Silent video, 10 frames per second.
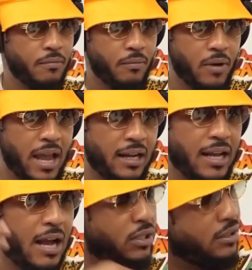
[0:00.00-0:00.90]
We had a
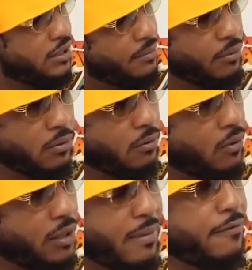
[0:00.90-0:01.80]
guy went to Temple,
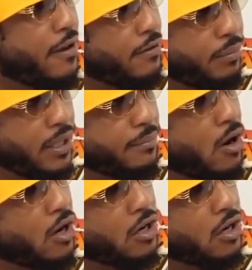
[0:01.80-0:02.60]
one of my favorite players, Mark